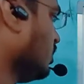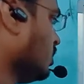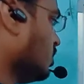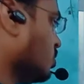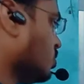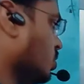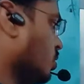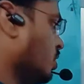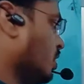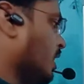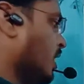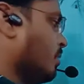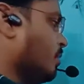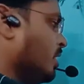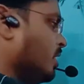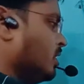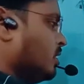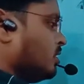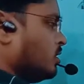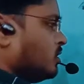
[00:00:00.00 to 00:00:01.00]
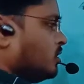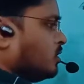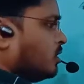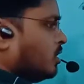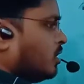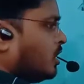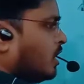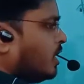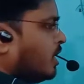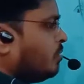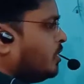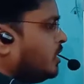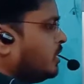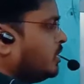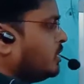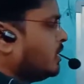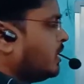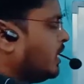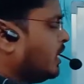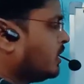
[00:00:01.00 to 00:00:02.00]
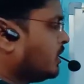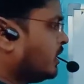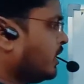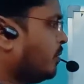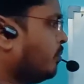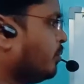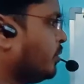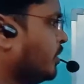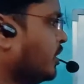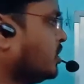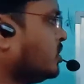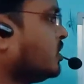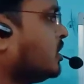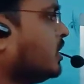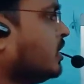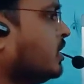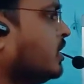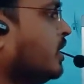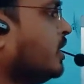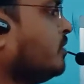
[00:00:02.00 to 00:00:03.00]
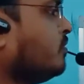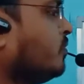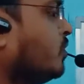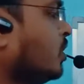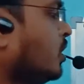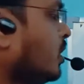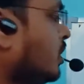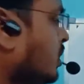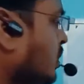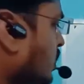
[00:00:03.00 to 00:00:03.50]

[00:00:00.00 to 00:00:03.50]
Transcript: So climate in that, temperature and rainfall.